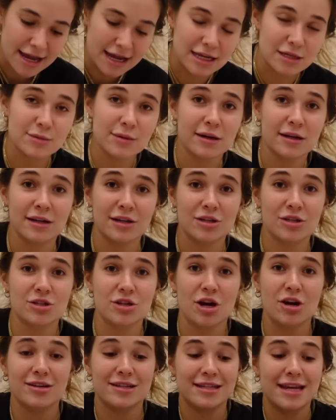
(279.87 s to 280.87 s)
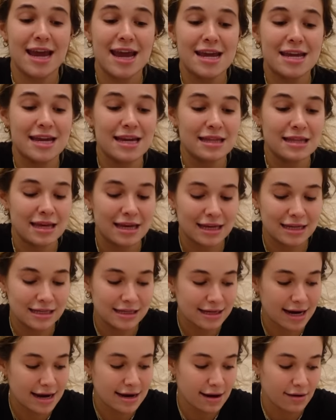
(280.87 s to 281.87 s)
is we're going to start taking the
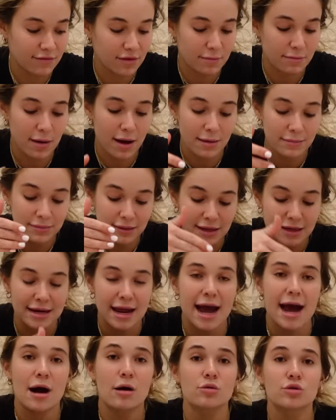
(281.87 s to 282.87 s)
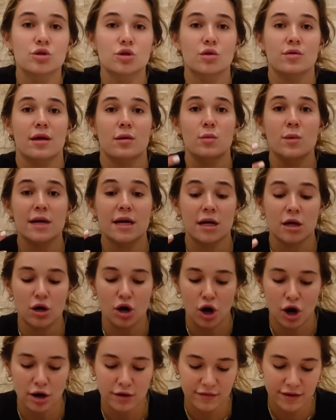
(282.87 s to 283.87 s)
inside of the pumpkin out so then we can
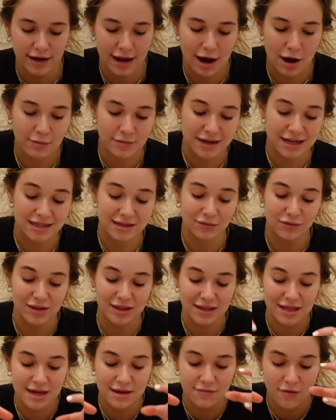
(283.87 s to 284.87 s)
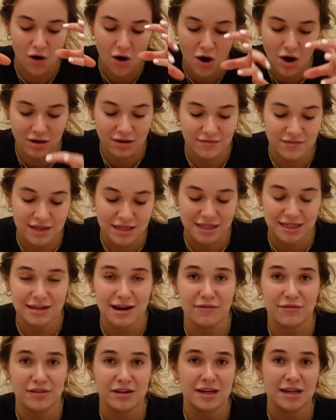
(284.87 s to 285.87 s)
carve it out because if we leave all of this
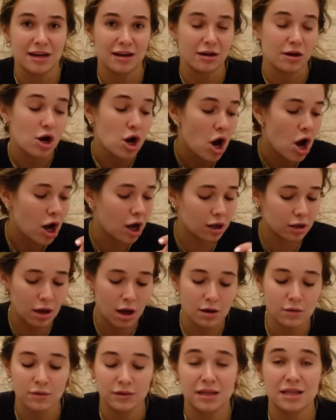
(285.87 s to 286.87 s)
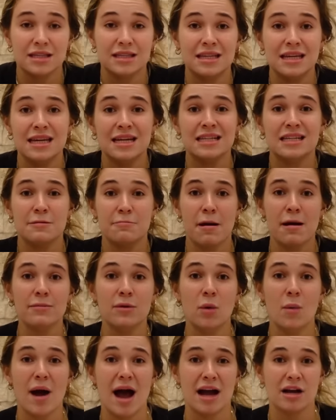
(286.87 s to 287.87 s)
stuff in here along with the seeds, the
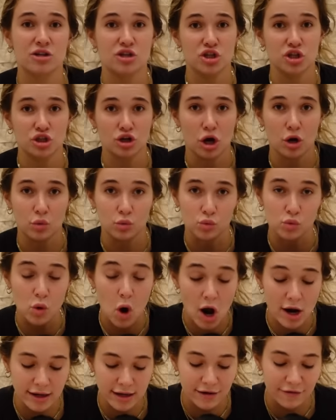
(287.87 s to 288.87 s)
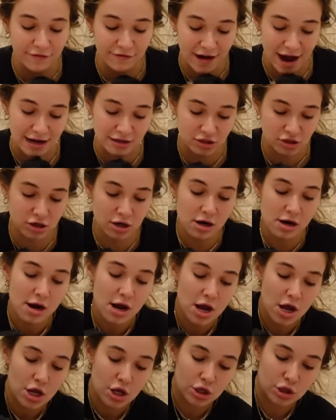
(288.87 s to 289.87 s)
pumpkin will actually start rotting faster.
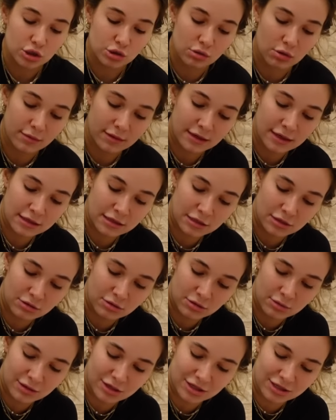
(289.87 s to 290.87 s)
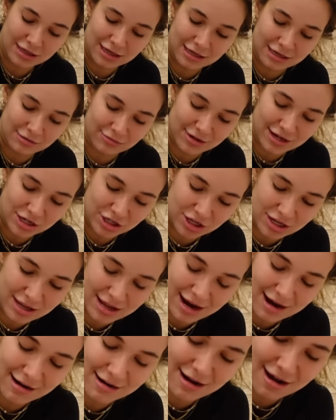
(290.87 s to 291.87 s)
So what we need to do is we just need to reach in
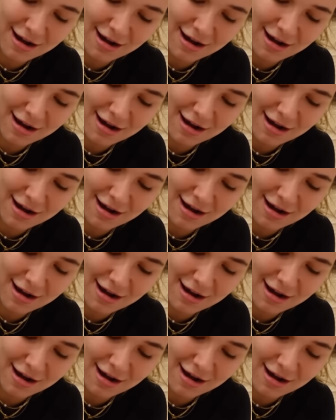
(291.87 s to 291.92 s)
there and,